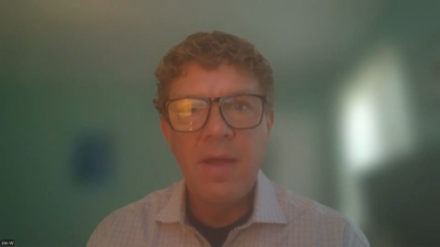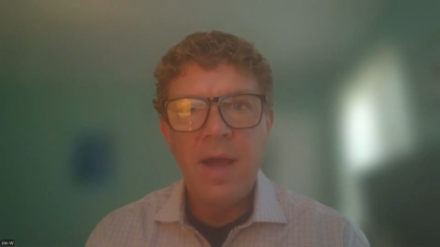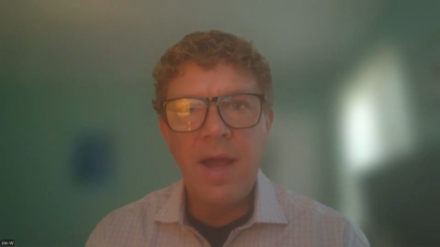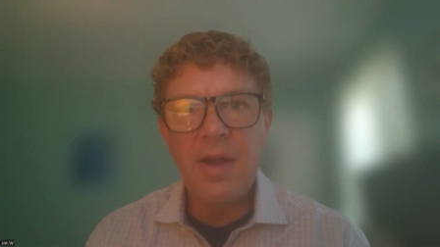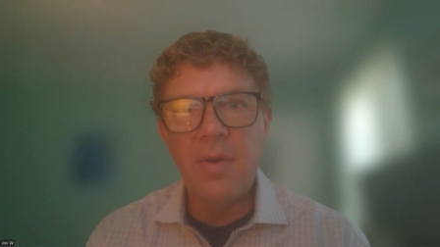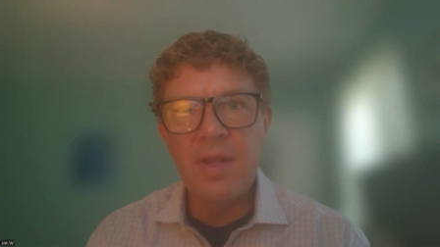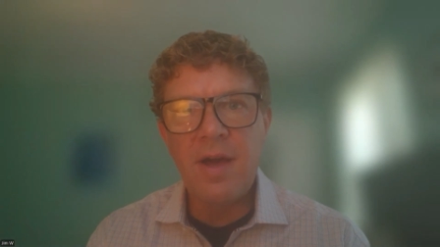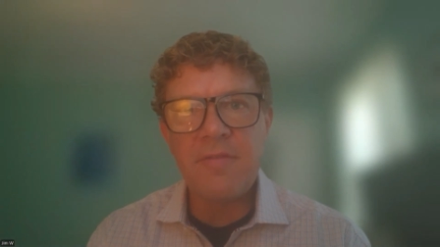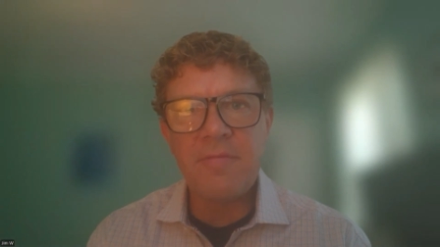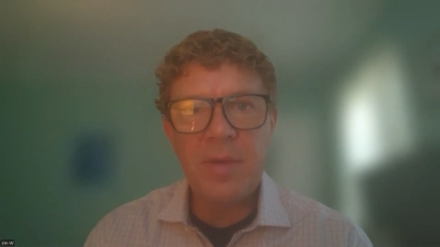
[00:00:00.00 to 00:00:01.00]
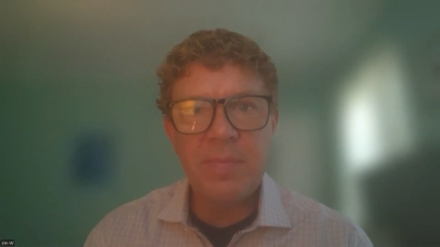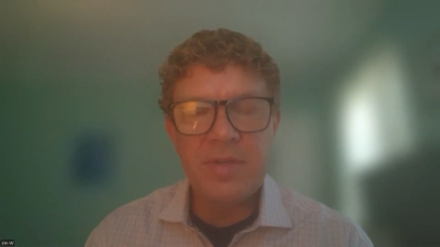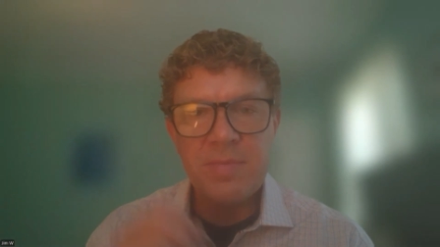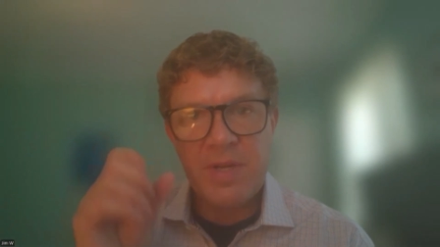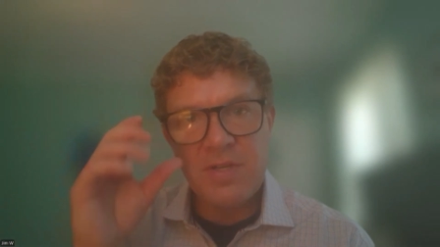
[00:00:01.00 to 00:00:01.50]
I know a lot of people,
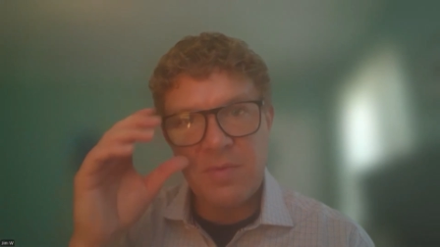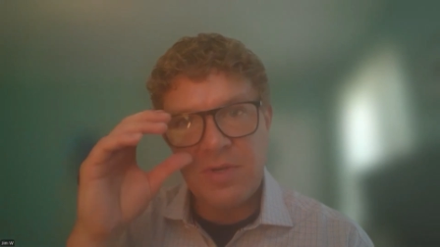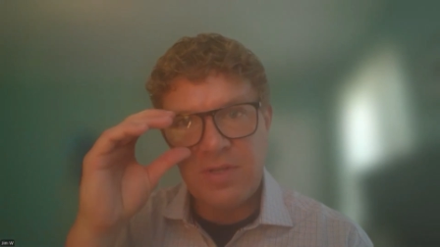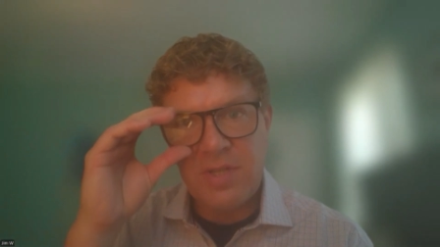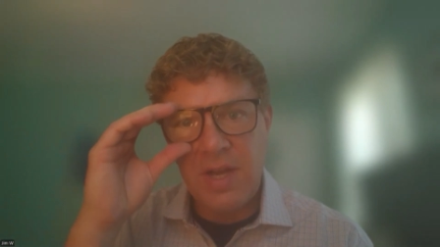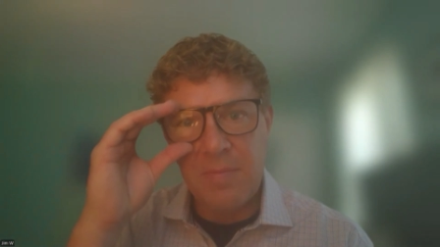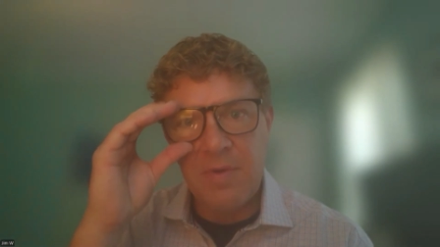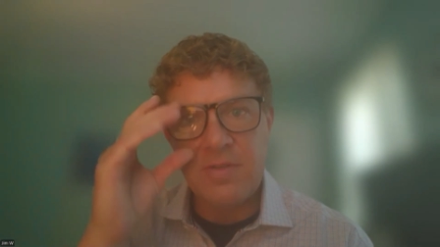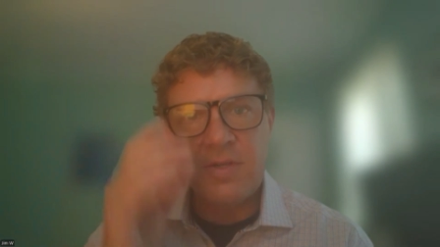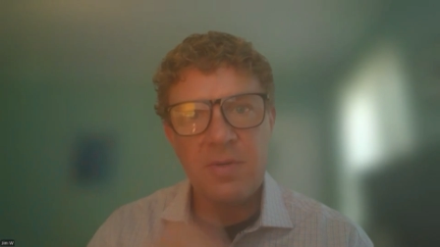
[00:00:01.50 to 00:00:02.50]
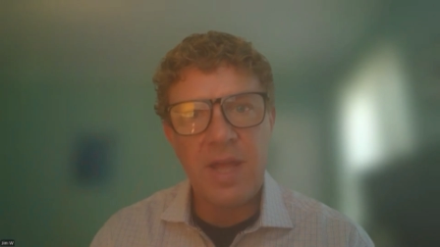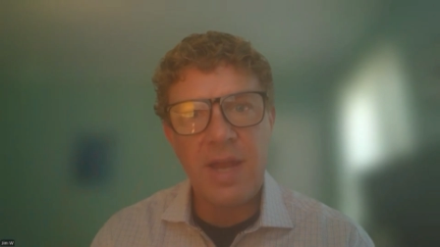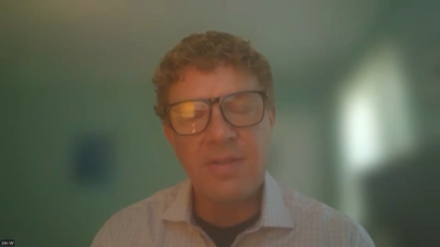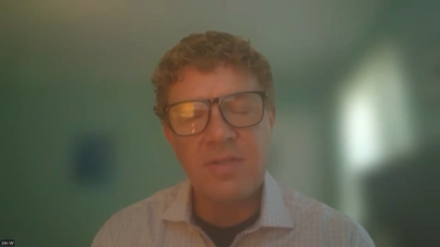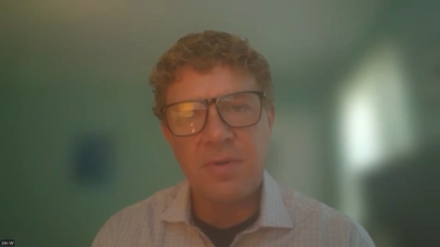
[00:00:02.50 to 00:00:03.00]
especially when you talk about doing
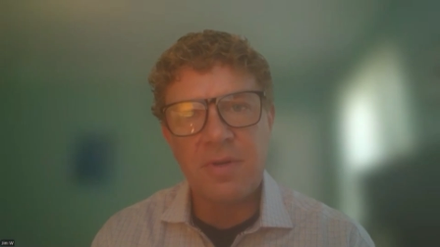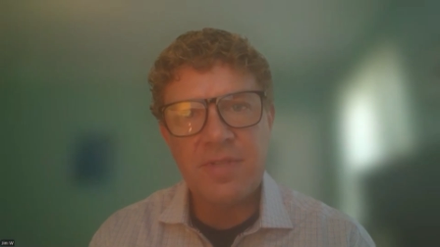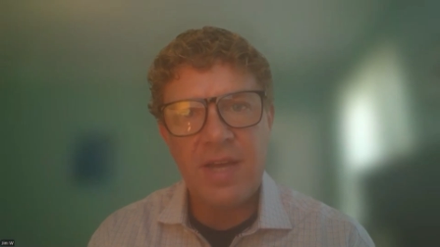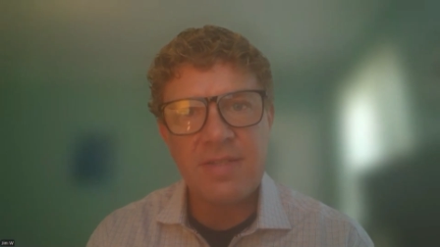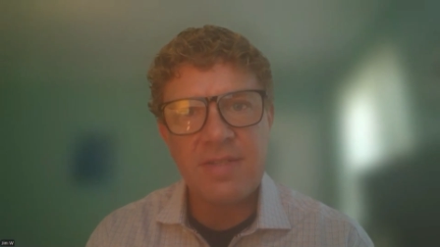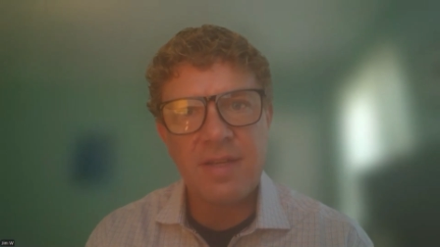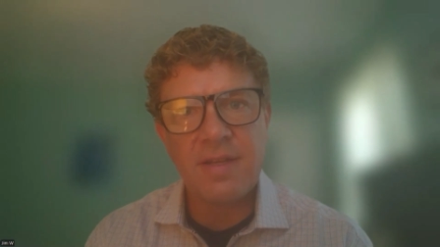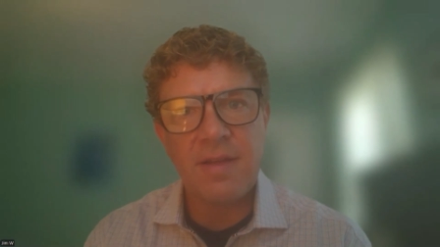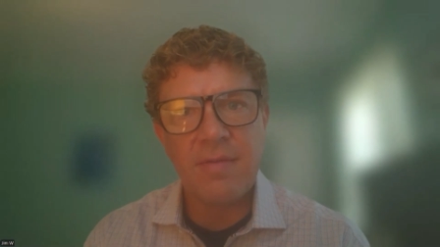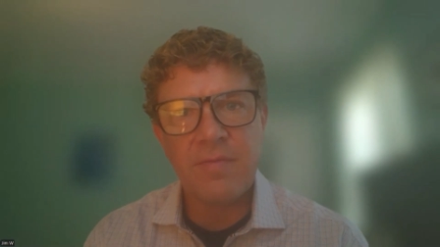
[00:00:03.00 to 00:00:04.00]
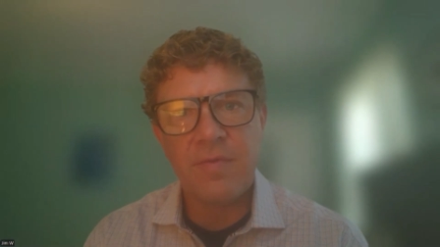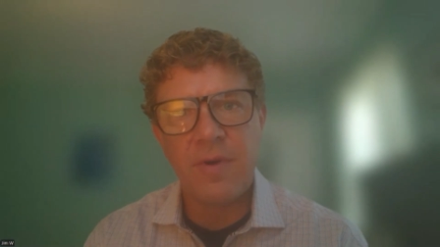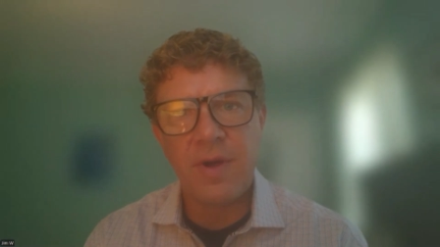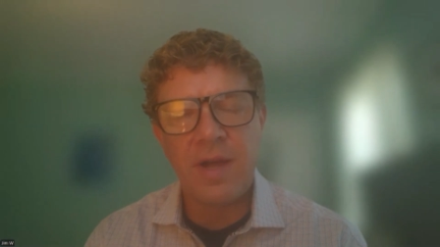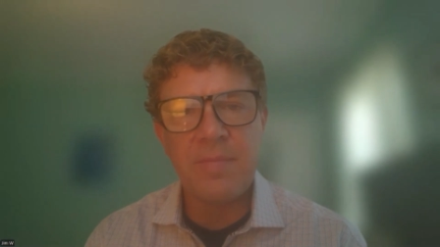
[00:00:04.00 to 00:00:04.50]
any sort of testing
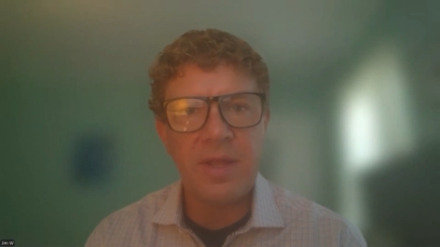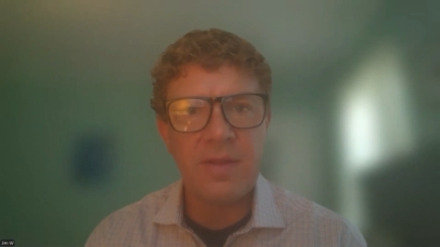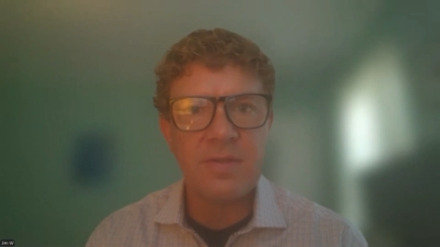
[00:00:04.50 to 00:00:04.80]
for a company,